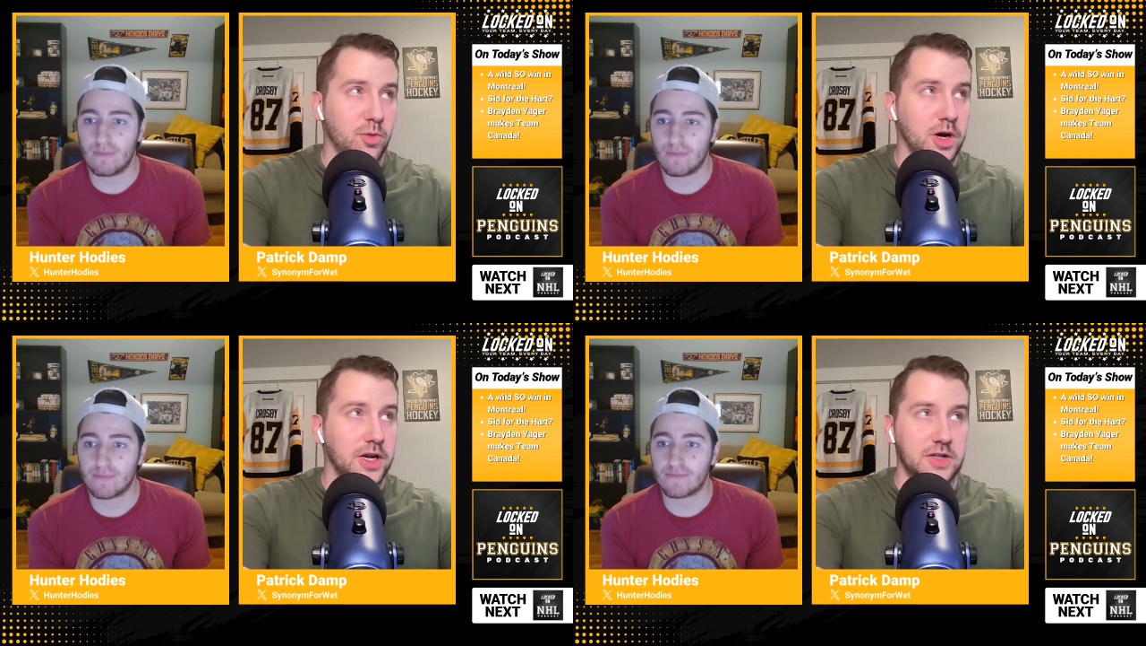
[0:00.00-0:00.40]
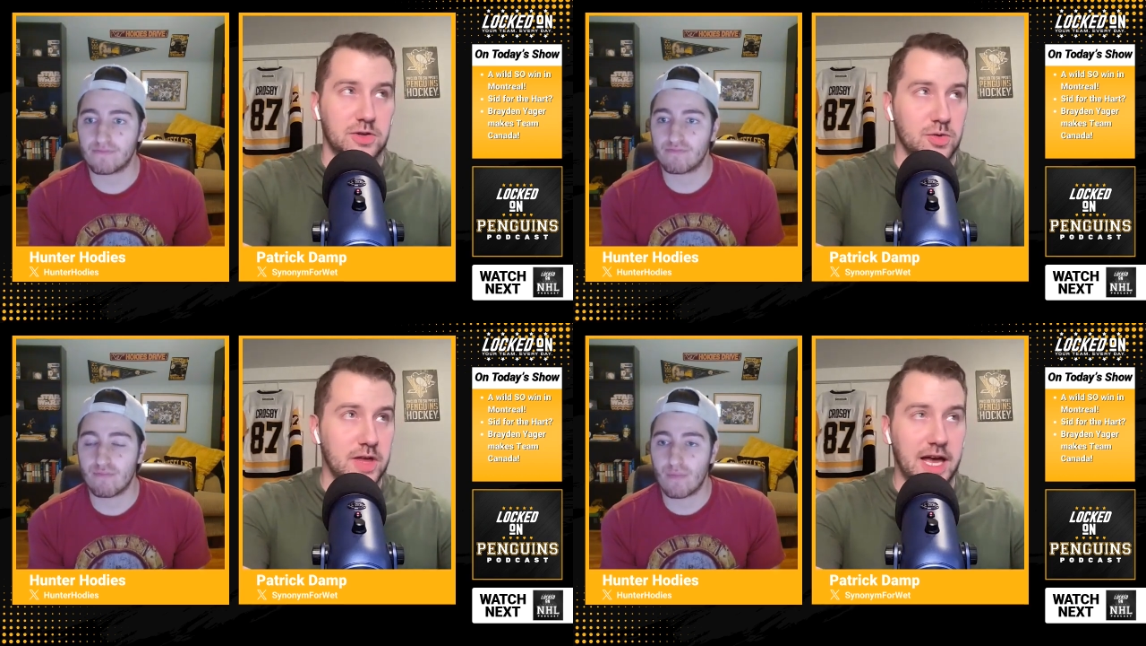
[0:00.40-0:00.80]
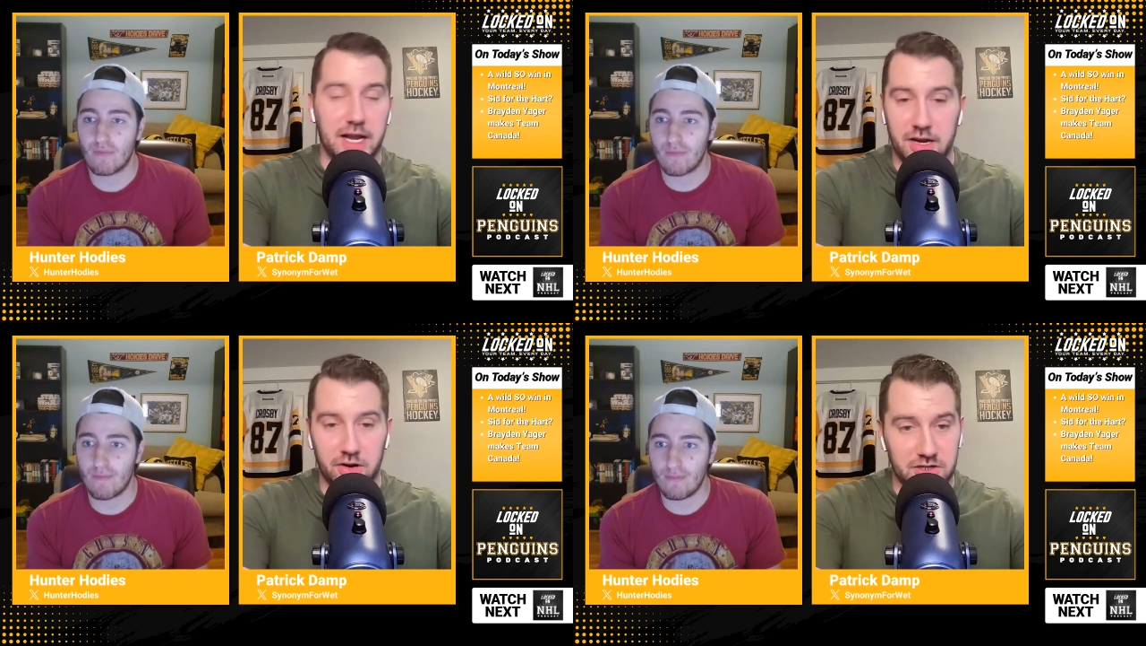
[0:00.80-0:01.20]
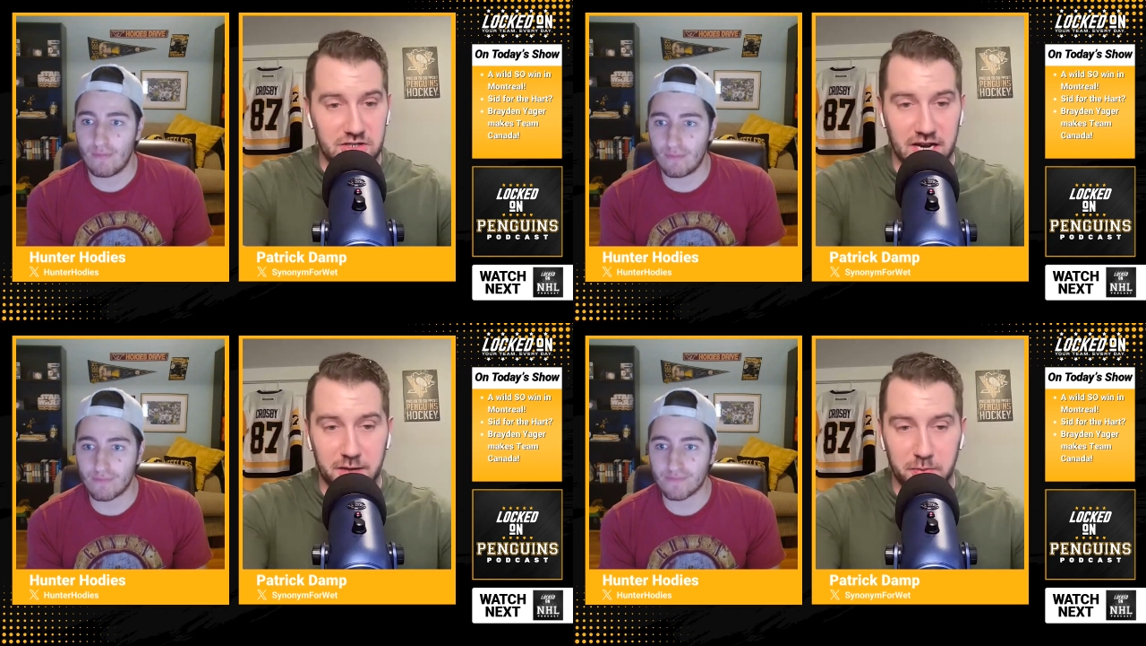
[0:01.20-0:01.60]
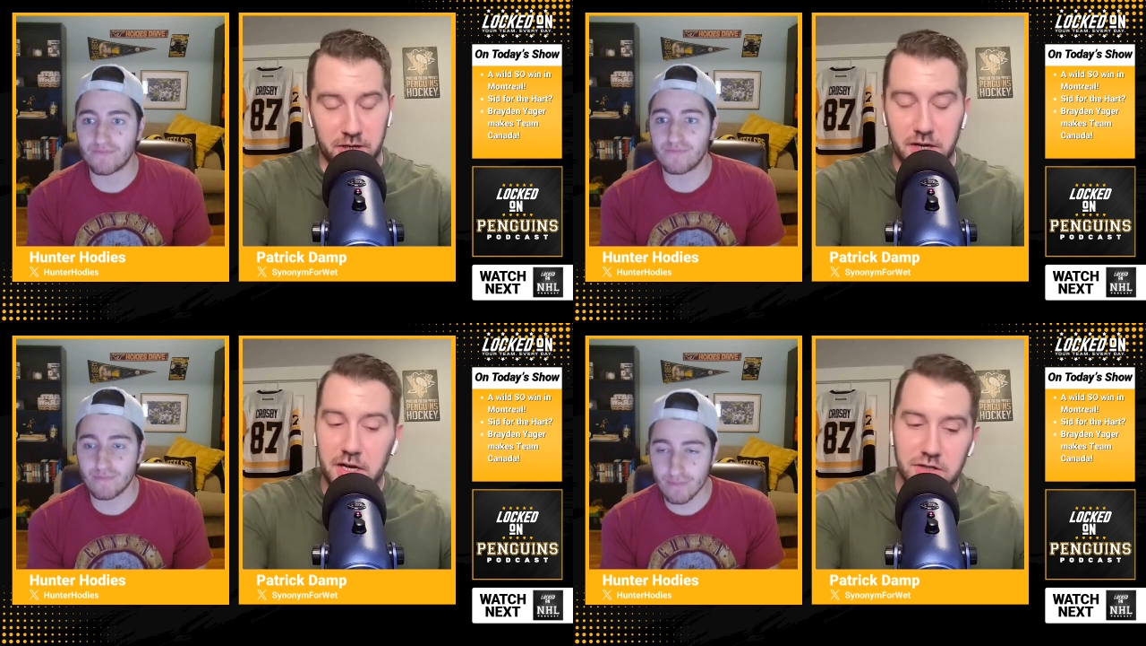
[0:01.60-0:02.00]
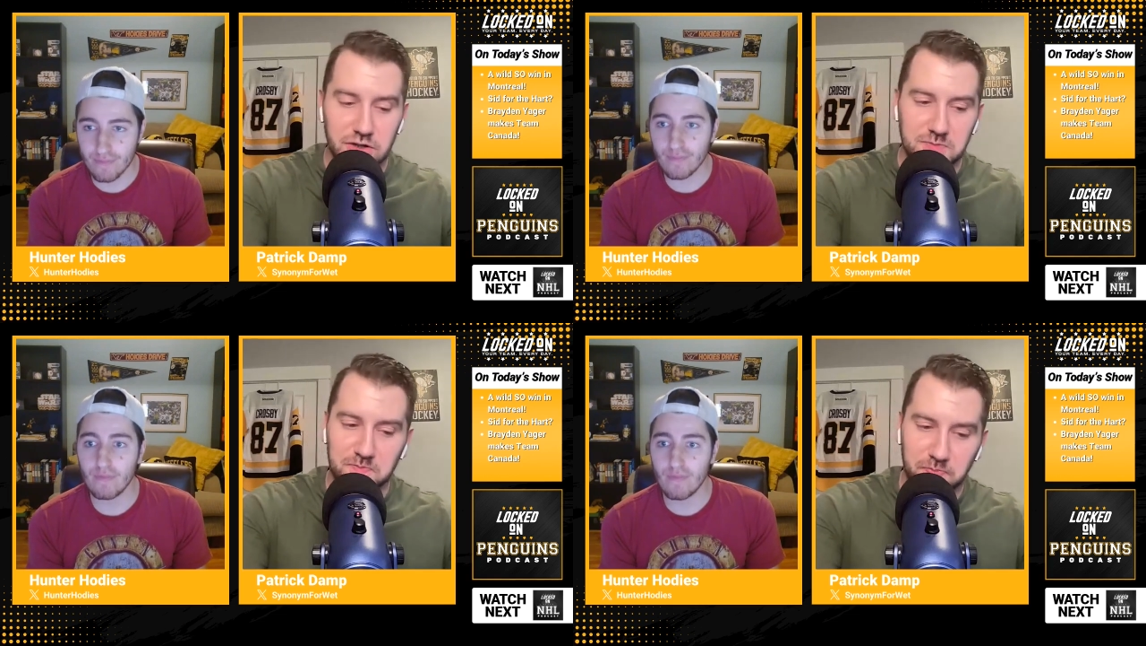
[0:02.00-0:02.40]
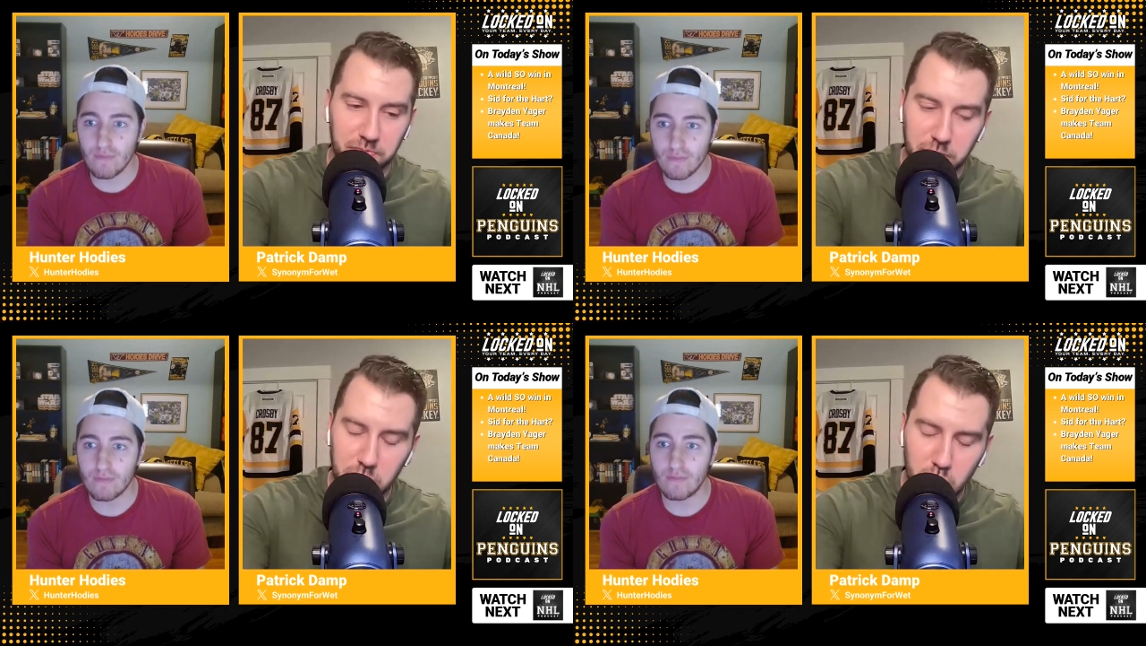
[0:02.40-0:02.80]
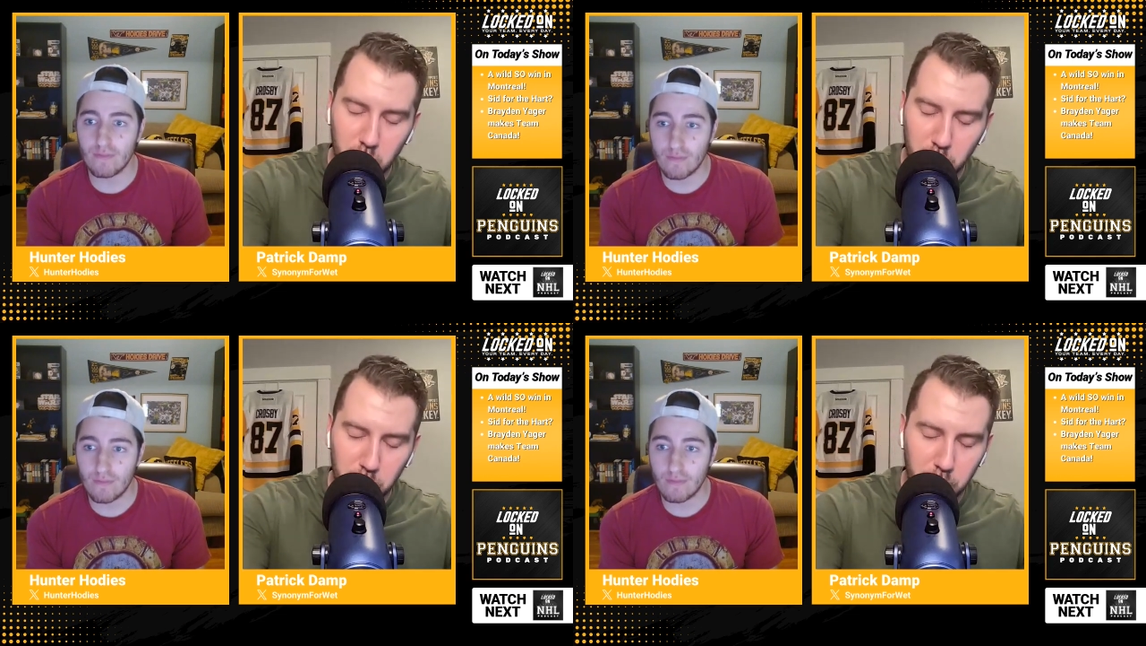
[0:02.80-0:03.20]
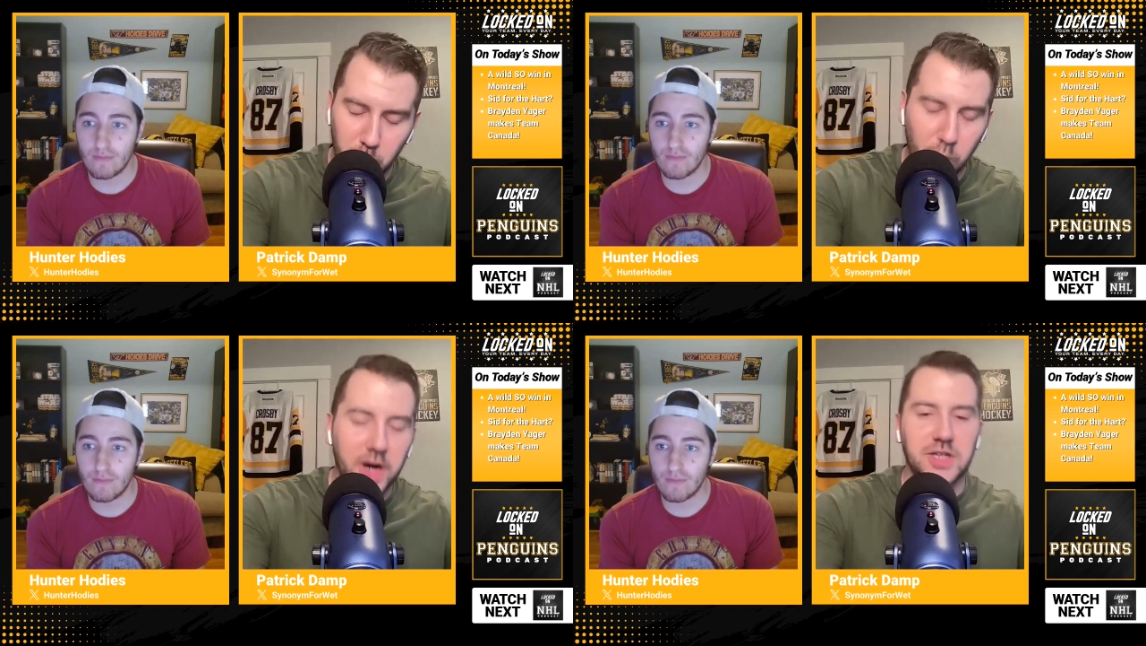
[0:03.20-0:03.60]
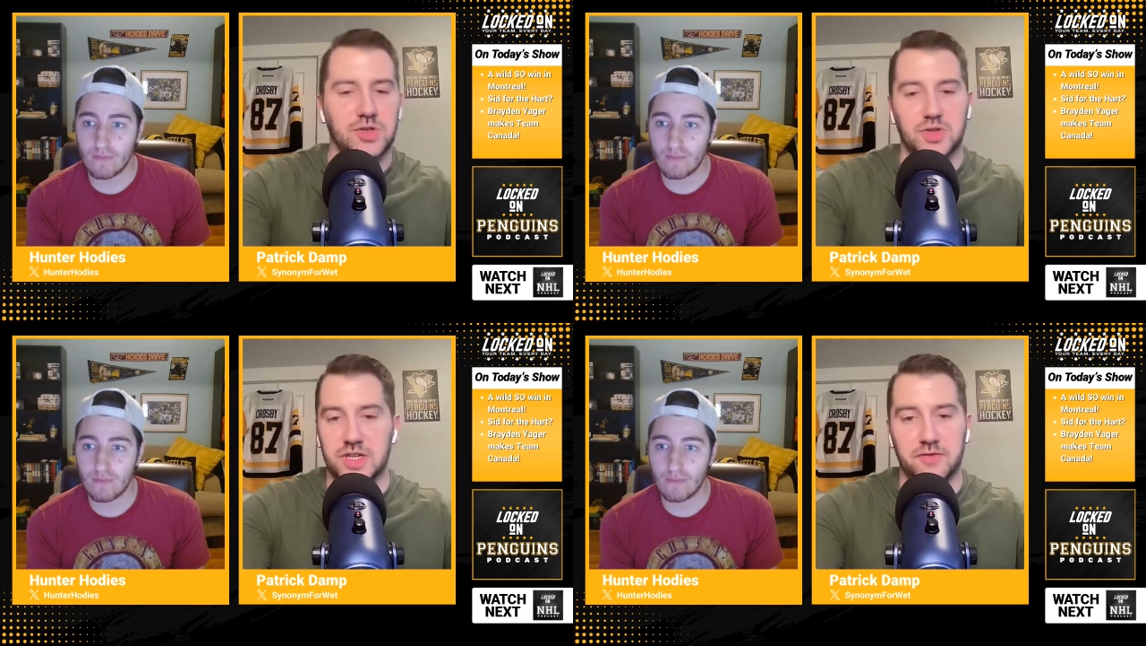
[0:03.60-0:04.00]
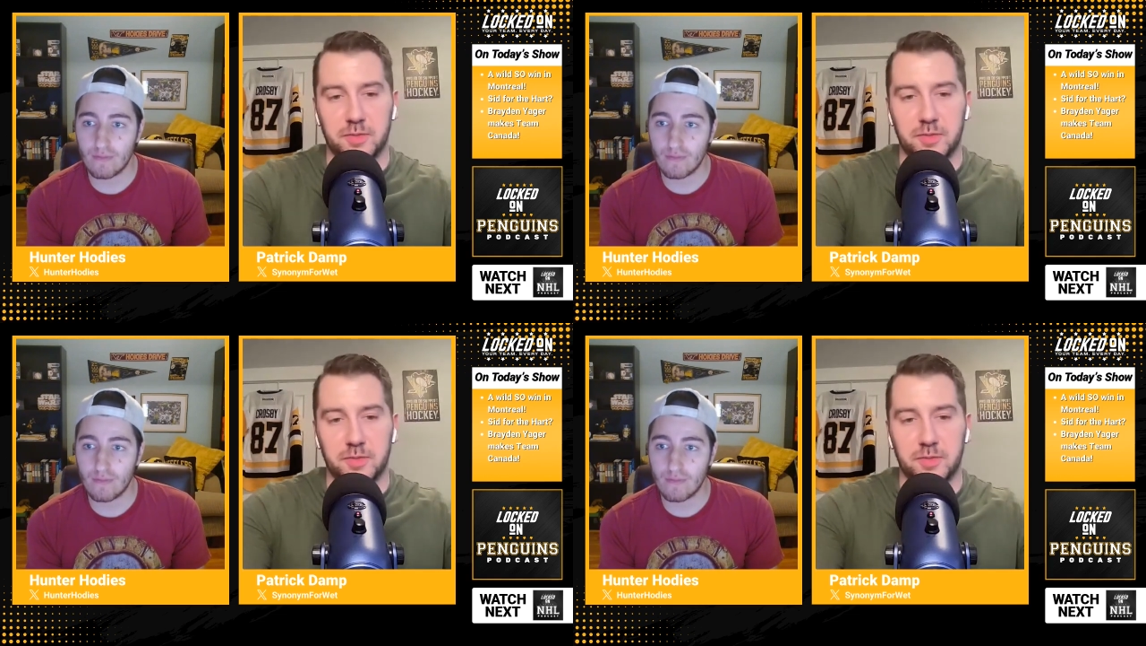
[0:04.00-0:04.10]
Speaker 1: And we're going to do that here in a sec, but just what did you see